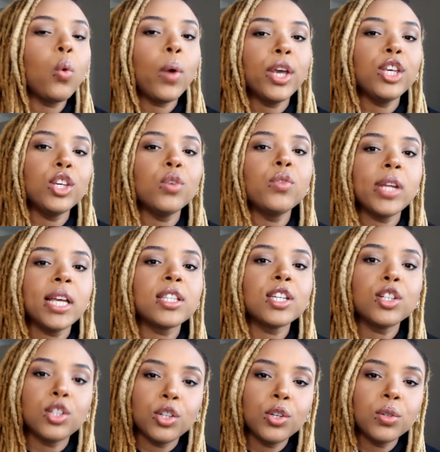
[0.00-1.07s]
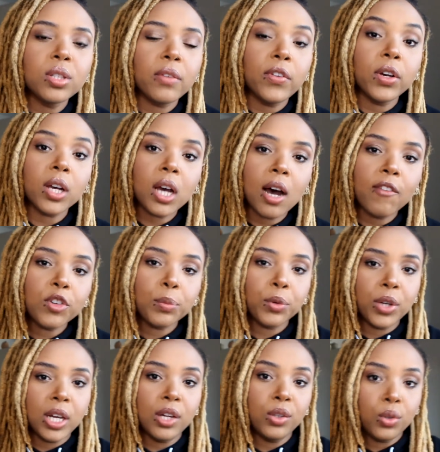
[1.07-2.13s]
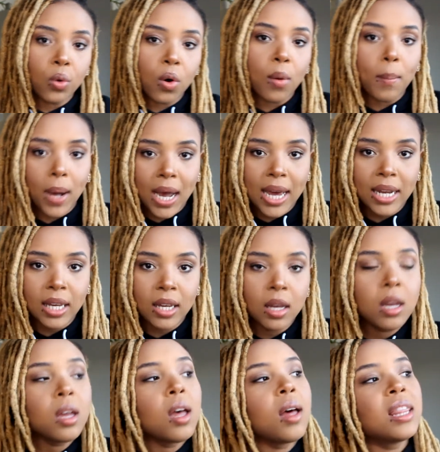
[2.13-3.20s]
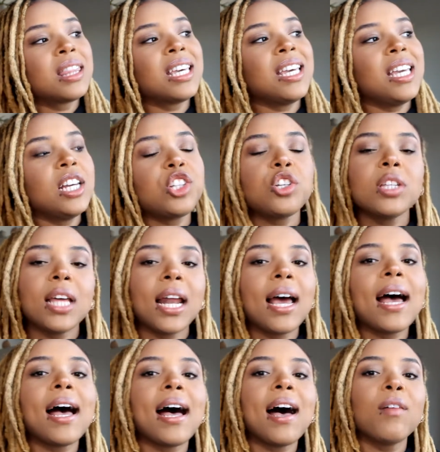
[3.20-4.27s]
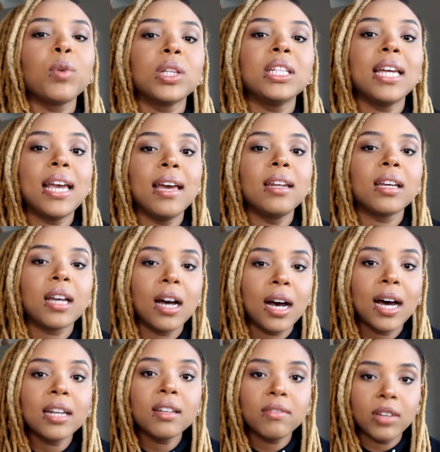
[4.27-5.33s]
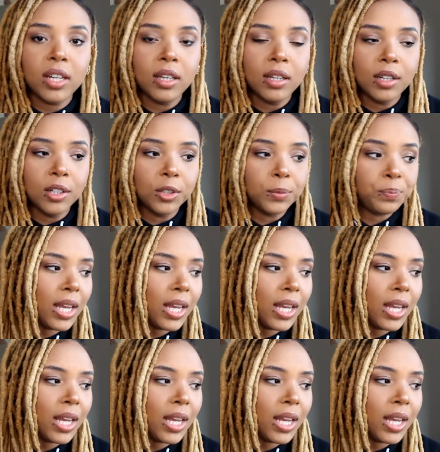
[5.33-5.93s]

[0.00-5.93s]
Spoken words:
what you need to do to feel comfortable in your body. The issue that I have with the Anaconda video